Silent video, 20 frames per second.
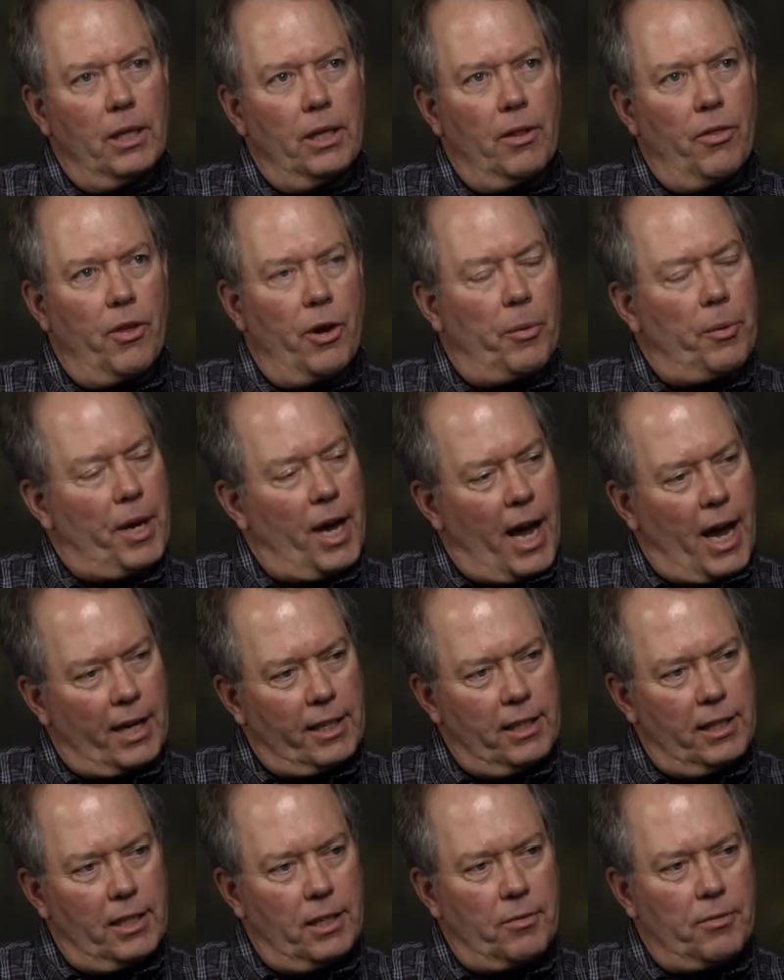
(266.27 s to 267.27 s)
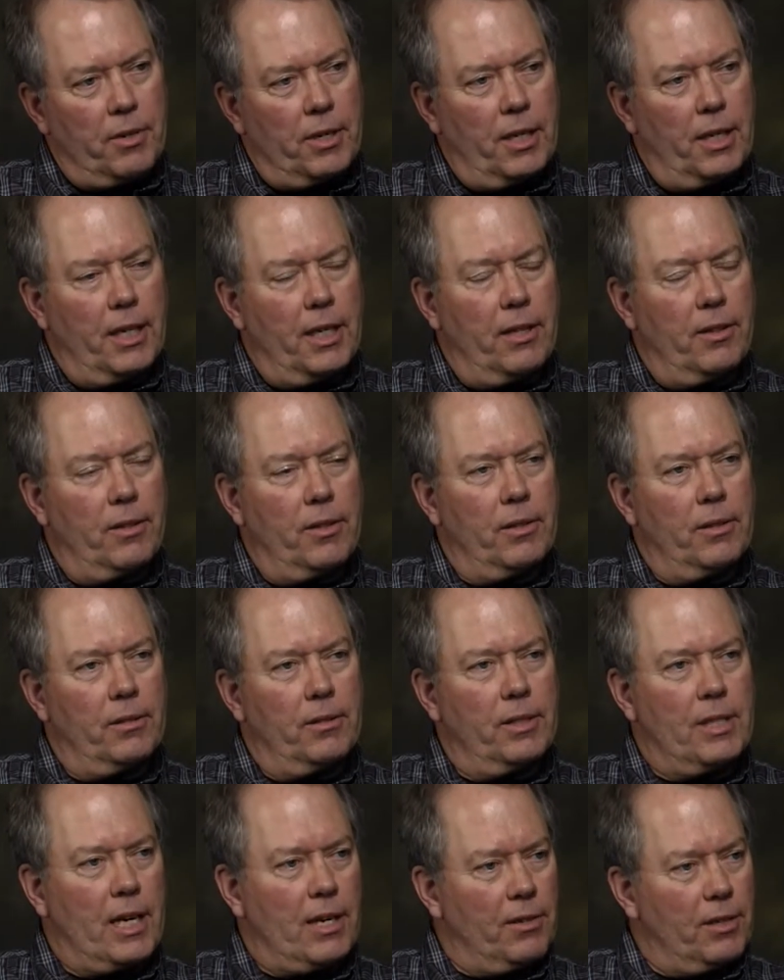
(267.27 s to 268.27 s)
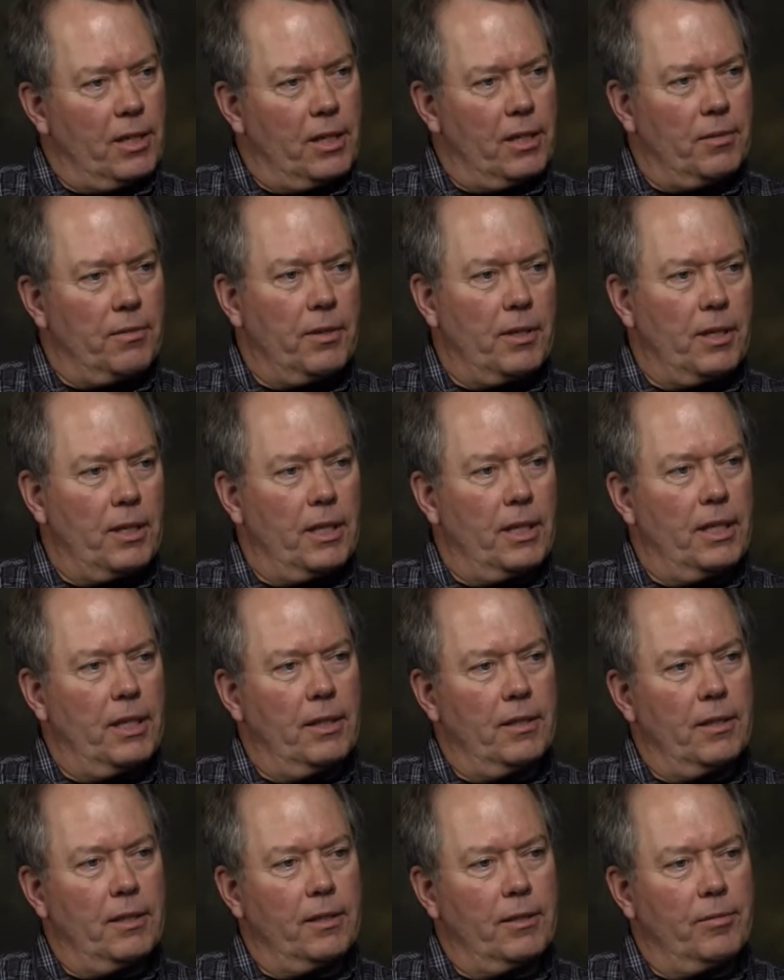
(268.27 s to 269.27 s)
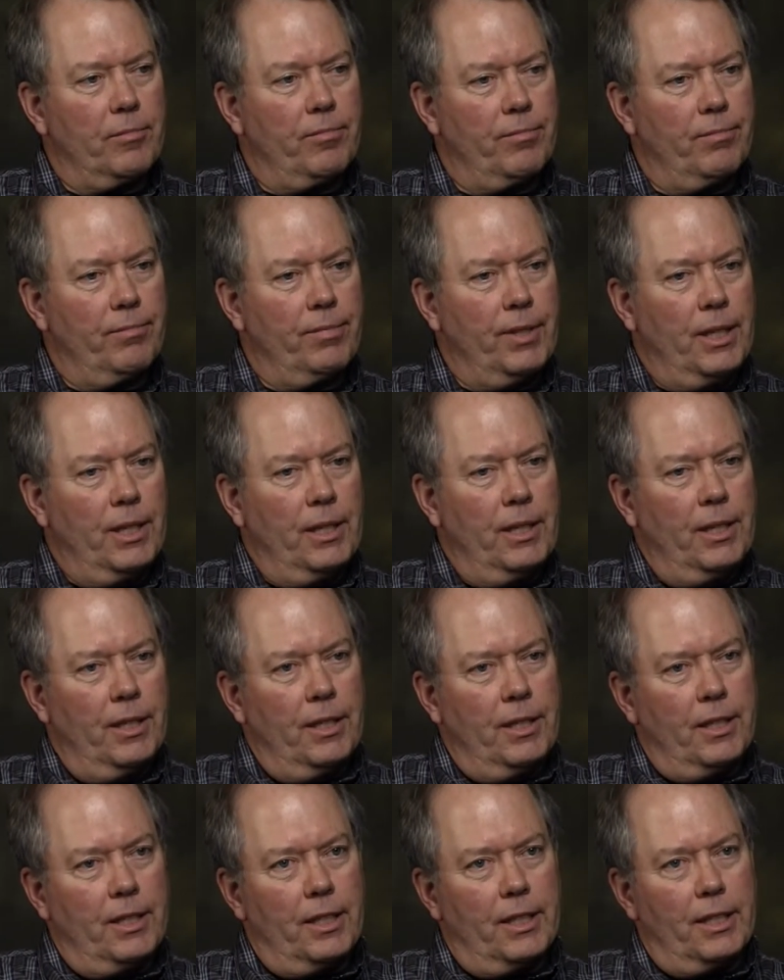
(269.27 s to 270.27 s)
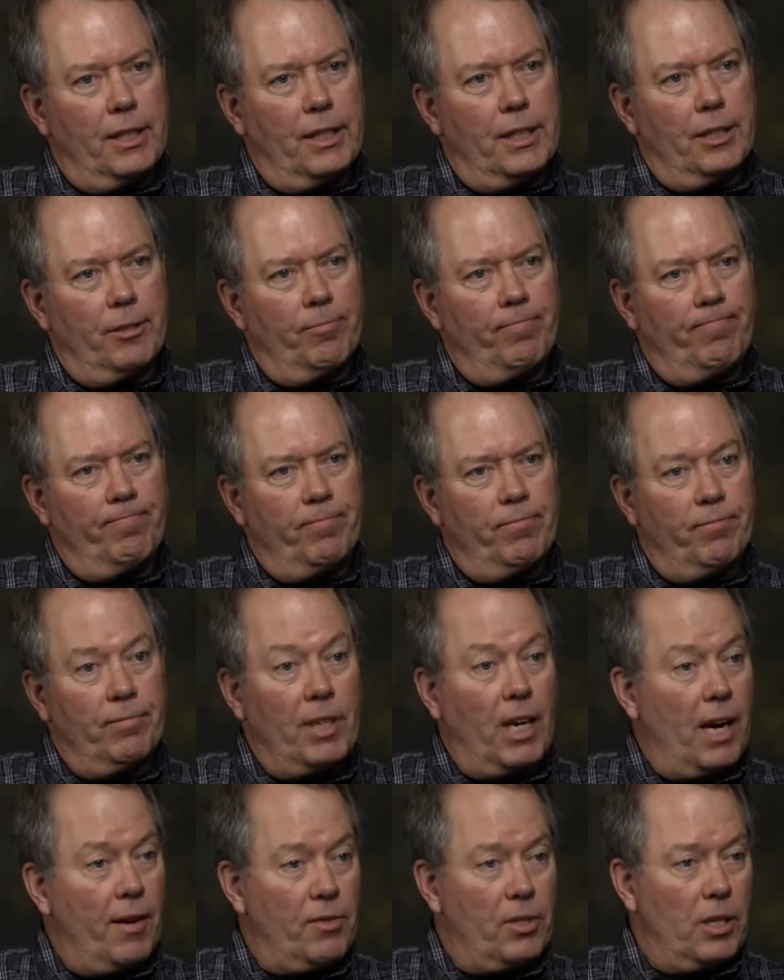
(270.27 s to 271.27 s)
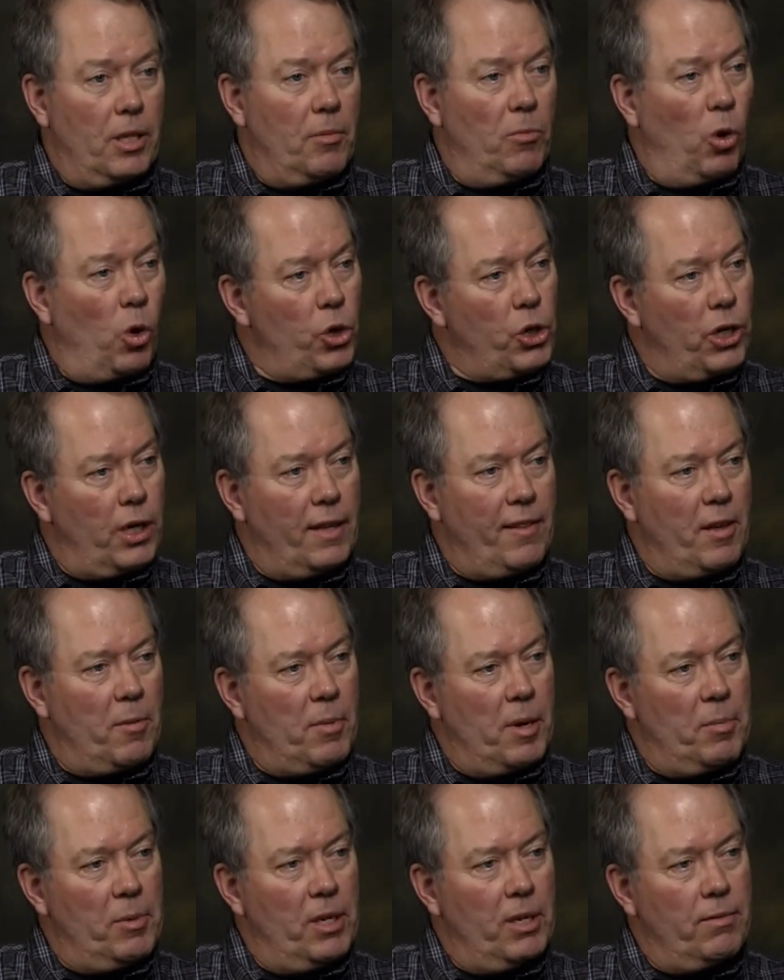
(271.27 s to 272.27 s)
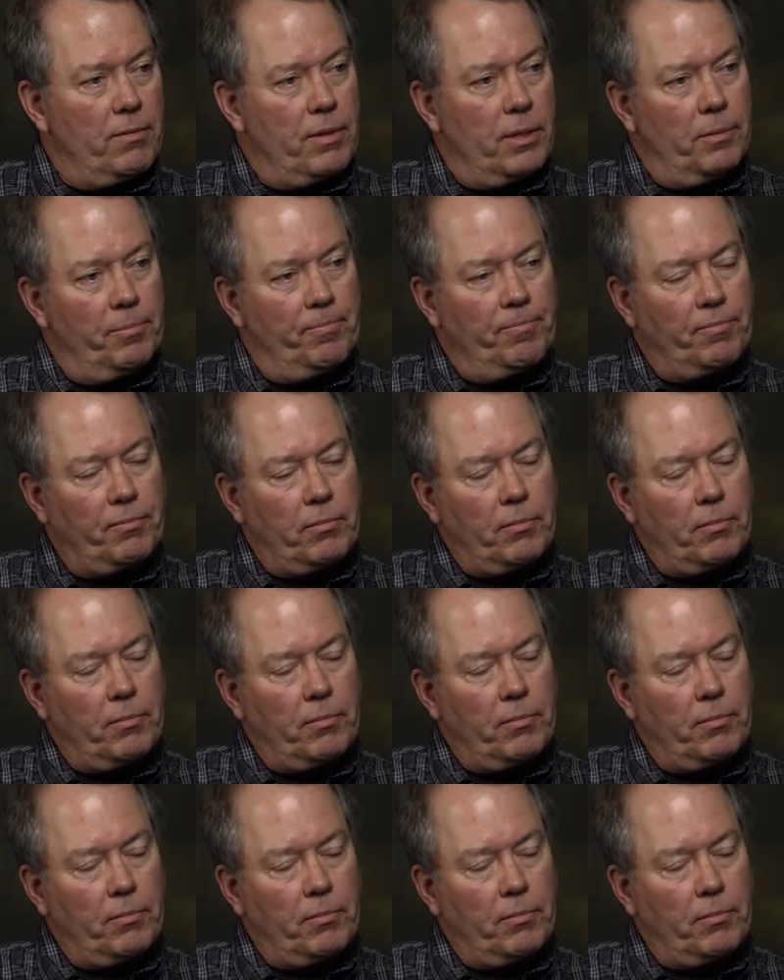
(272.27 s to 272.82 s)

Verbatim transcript: they're reacting differently, they're sounding differently, they're um, obviously emotionally they may be different.